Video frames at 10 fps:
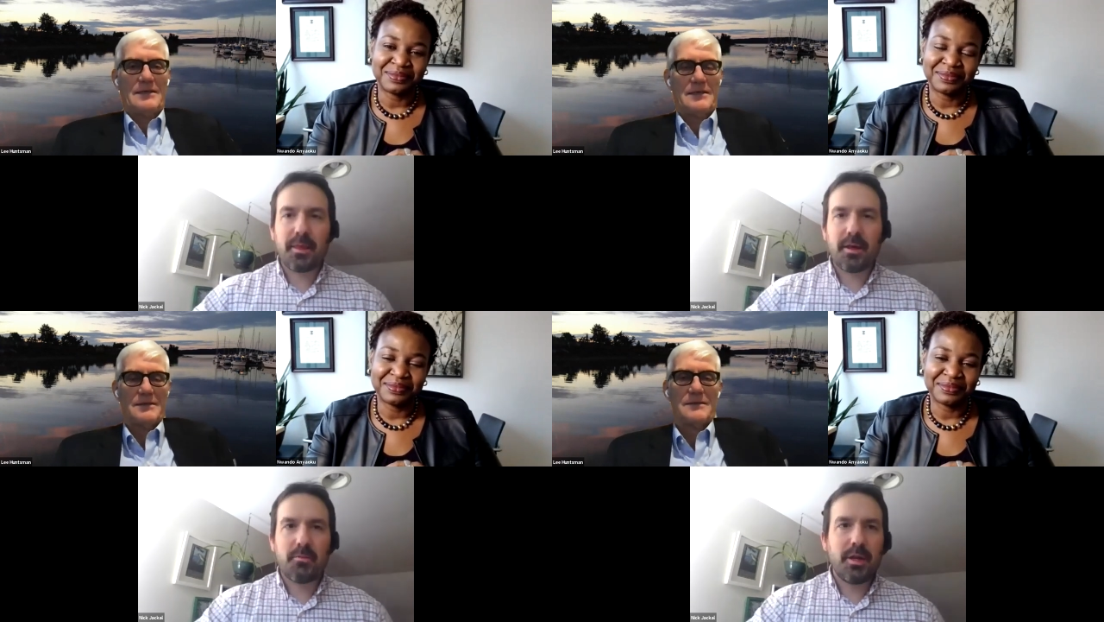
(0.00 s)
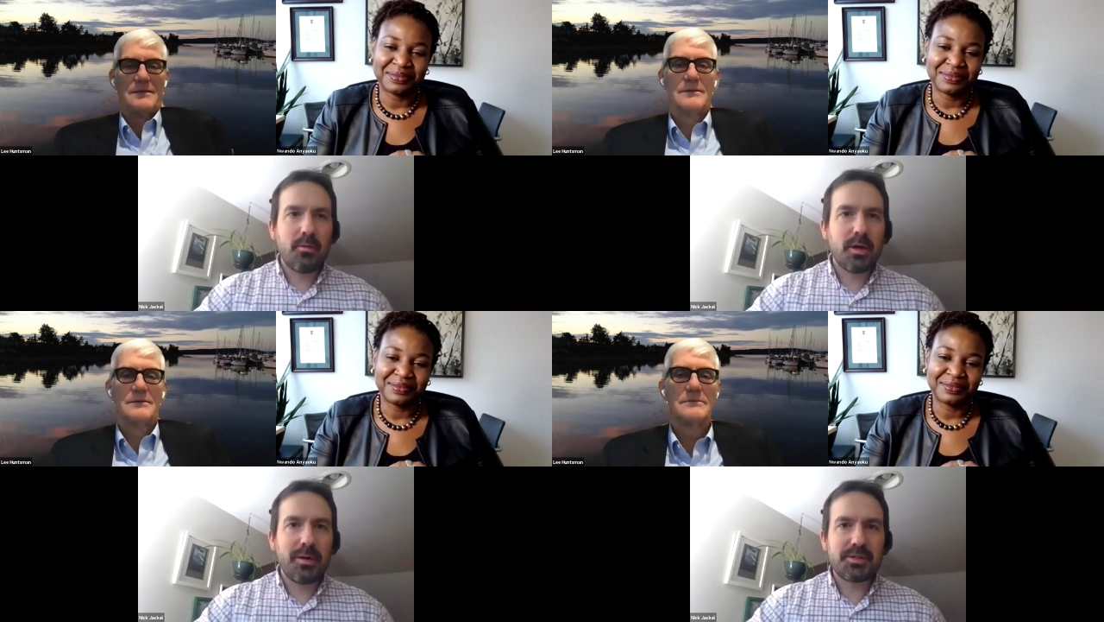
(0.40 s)
Speaker 1: reading
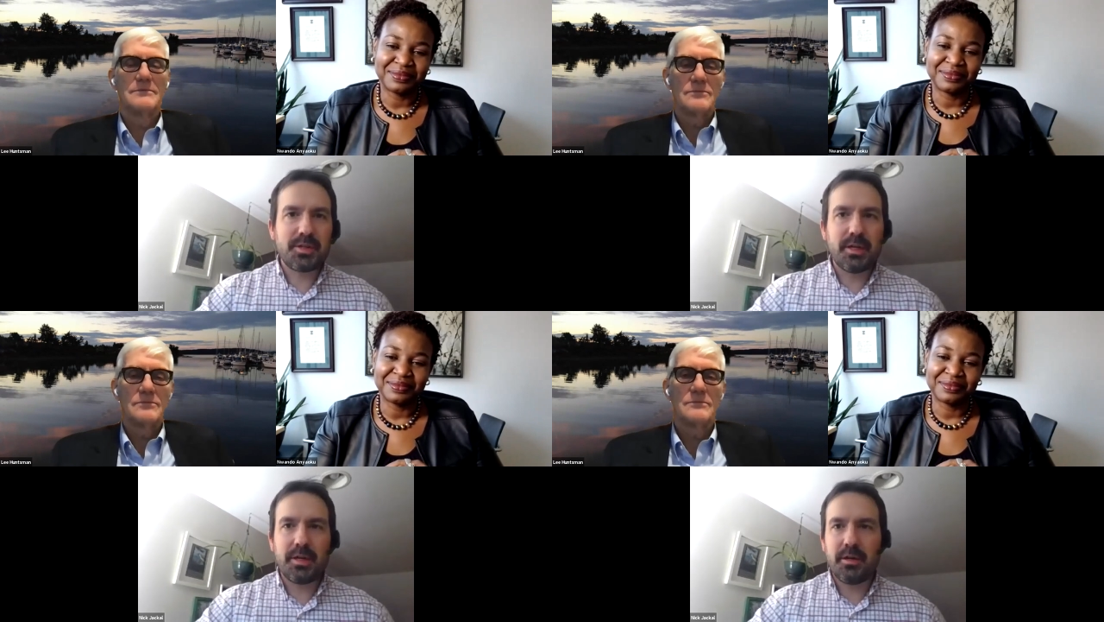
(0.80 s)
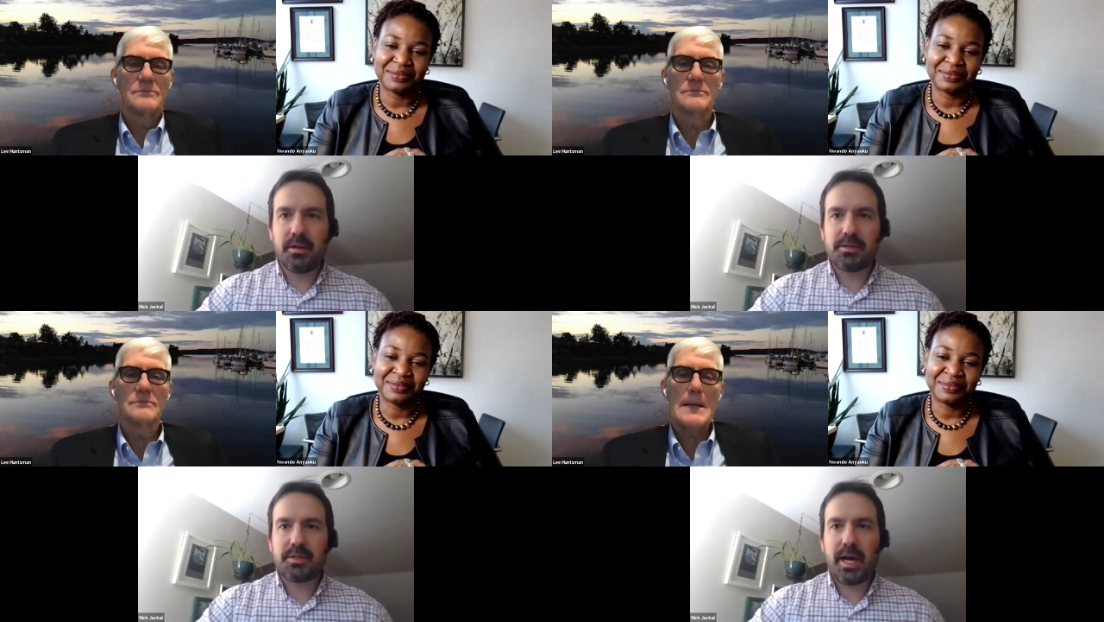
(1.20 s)
one question here
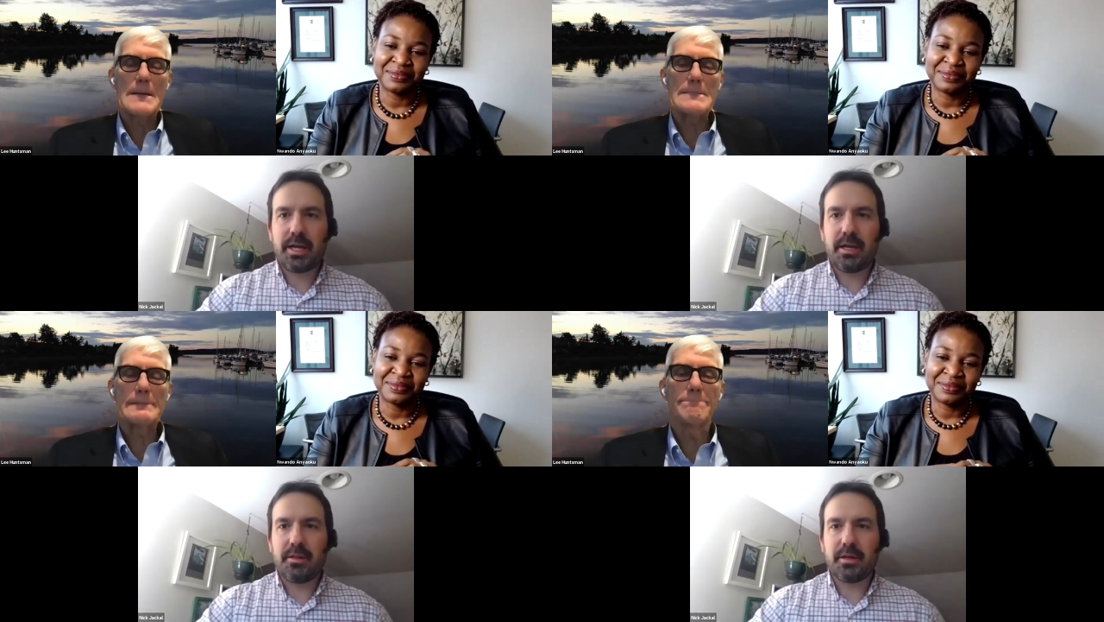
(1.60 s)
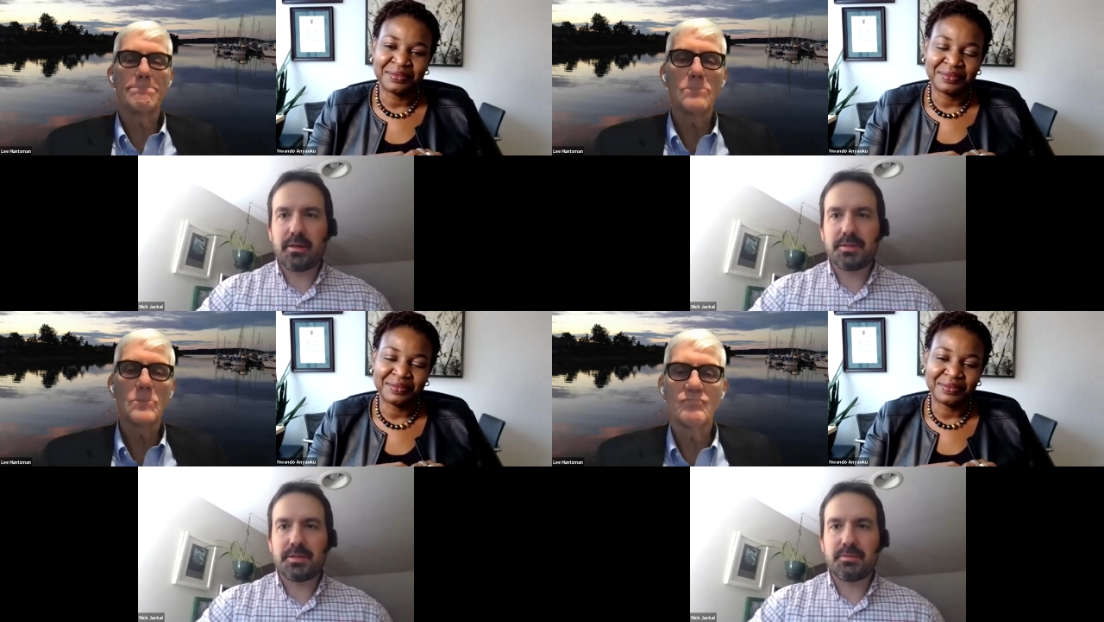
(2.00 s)
in the chat, and I
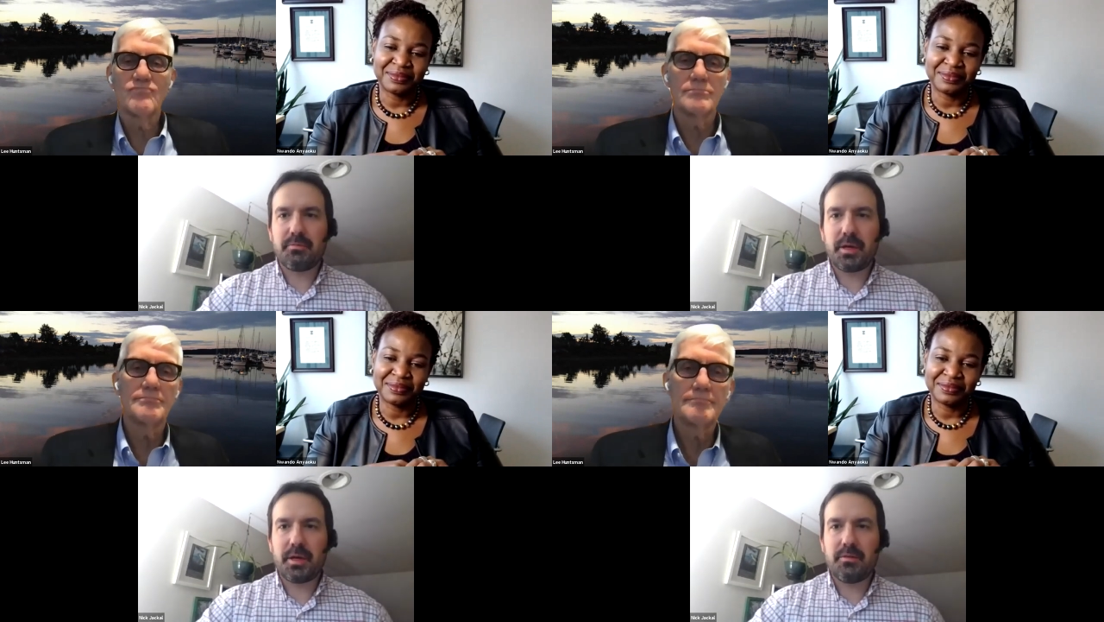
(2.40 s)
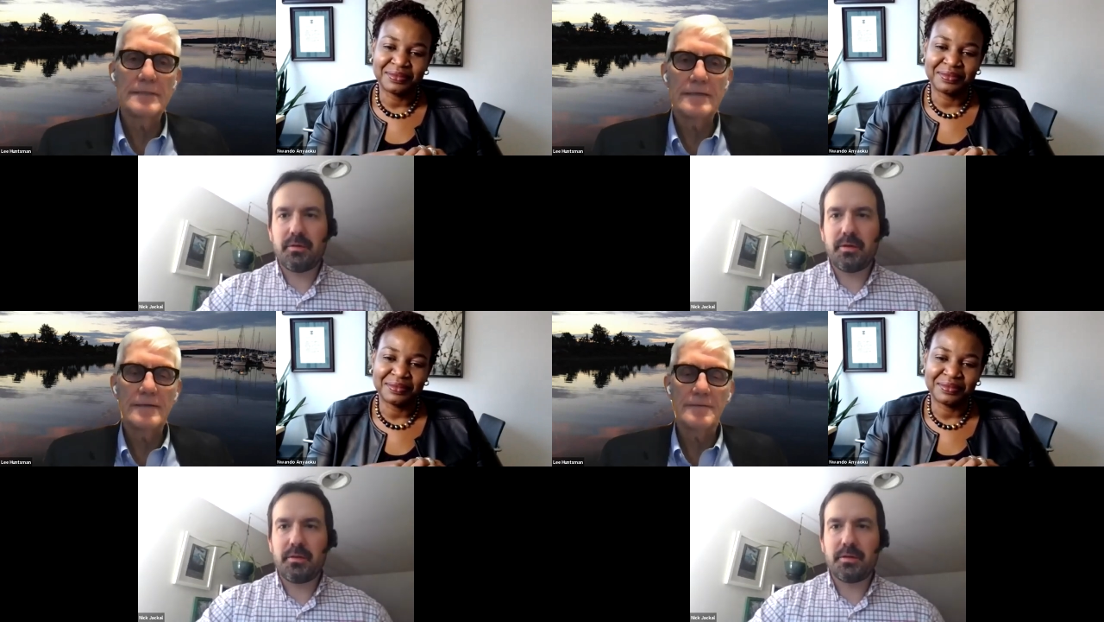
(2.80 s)
think this is
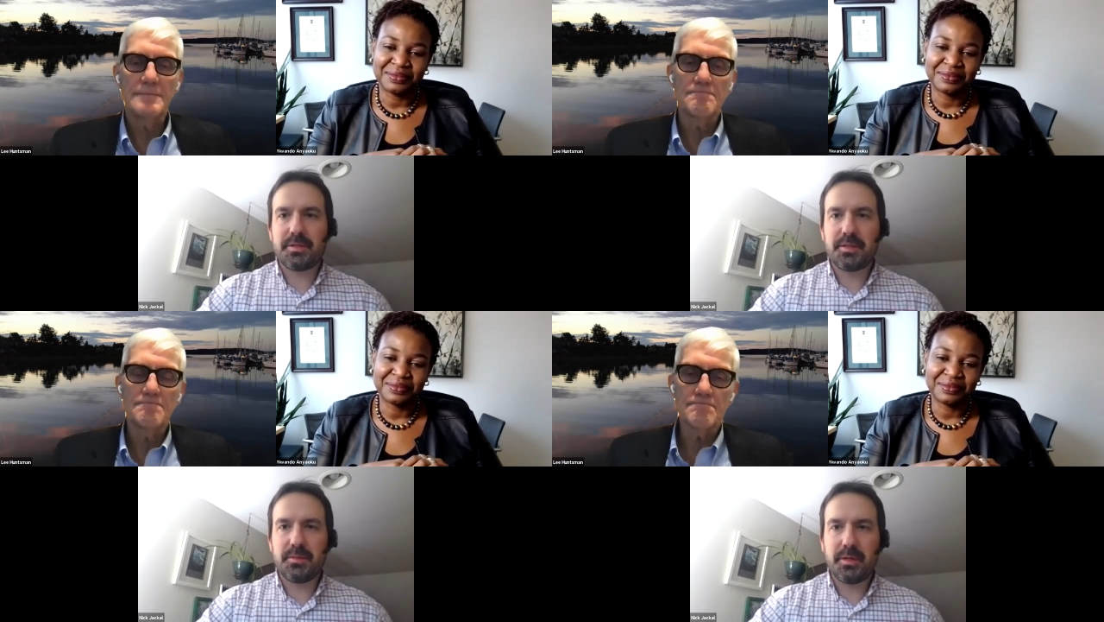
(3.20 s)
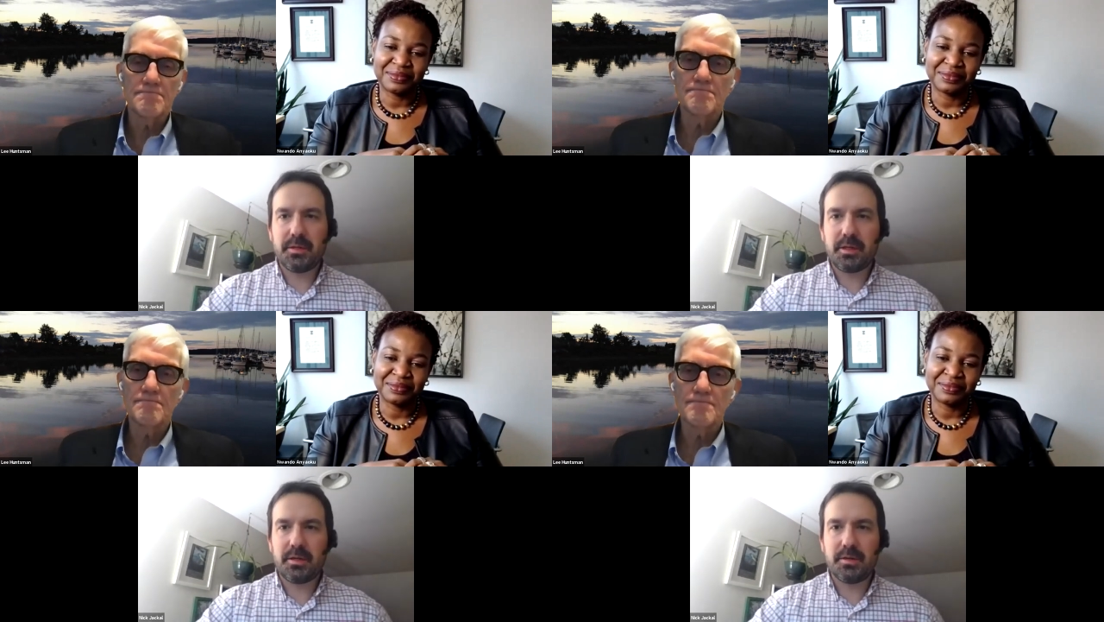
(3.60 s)
reflective of other
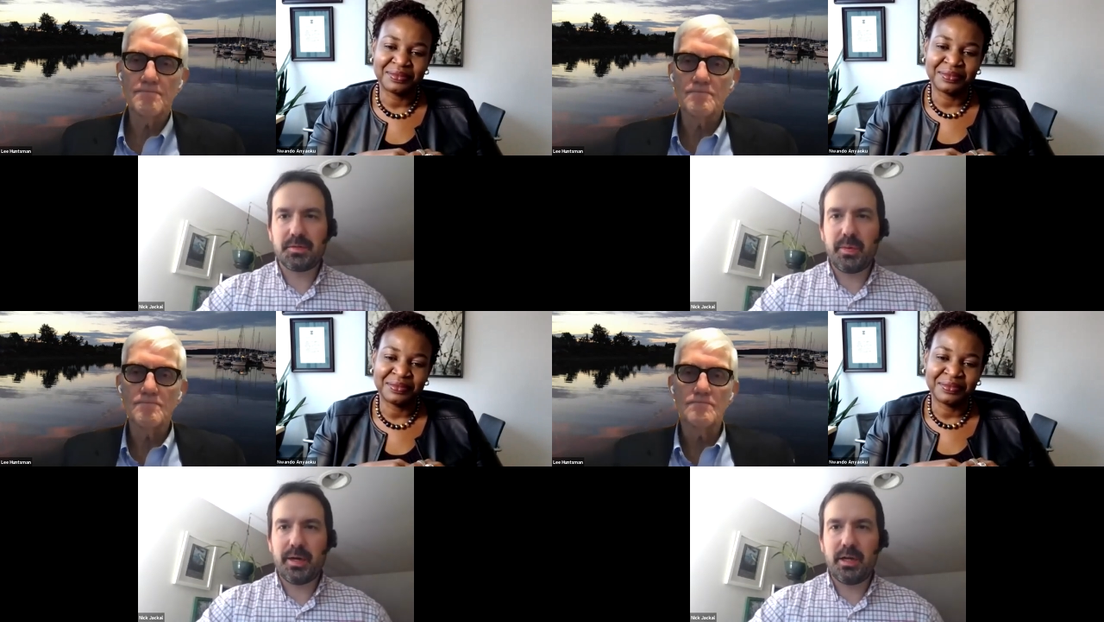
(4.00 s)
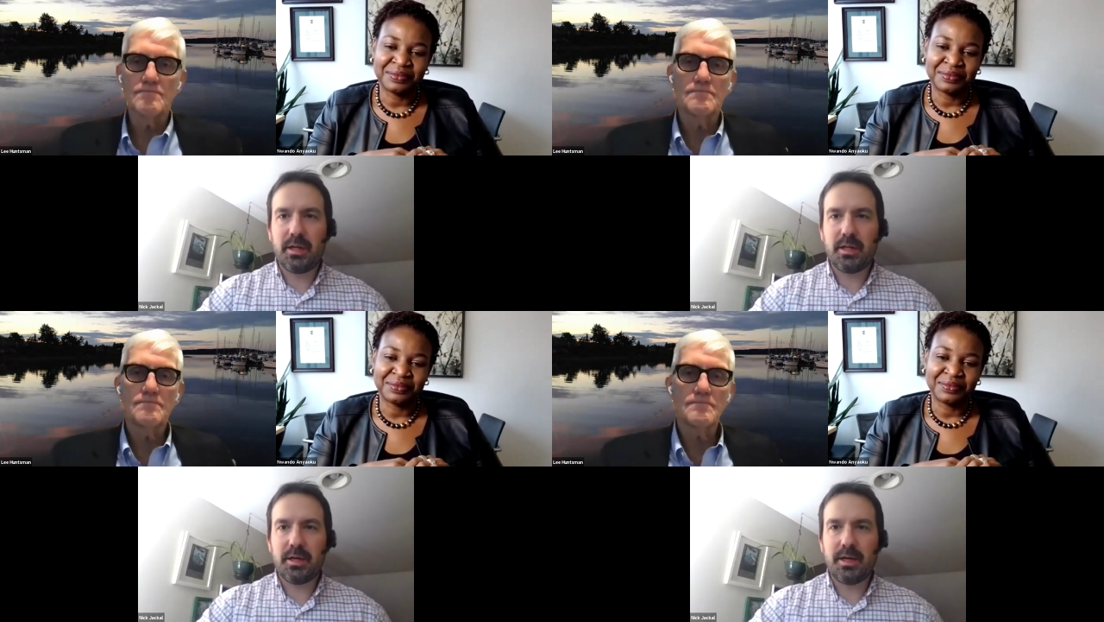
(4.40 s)
sentiment here as well.